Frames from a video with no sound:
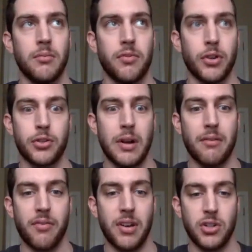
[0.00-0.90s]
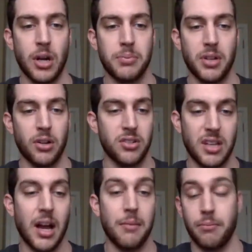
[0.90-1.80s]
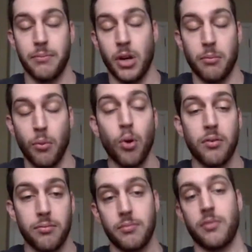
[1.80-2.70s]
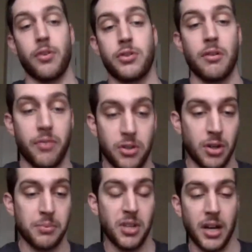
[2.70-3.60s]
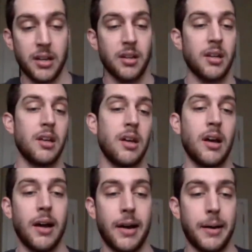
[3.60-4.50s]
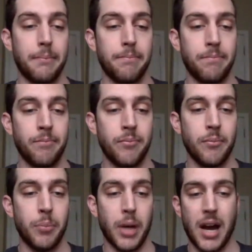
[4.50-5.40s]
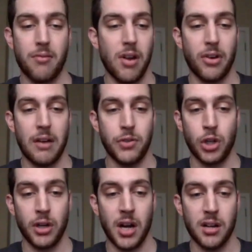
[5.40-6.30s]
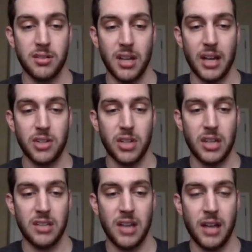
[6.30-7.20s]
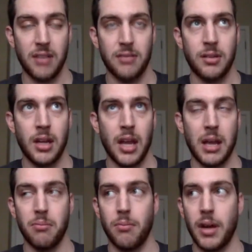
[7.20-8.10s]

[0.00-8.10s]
first round finish upside, or has got more first round finish upside. But I'd rather have Jury, honestly. I just think he's got a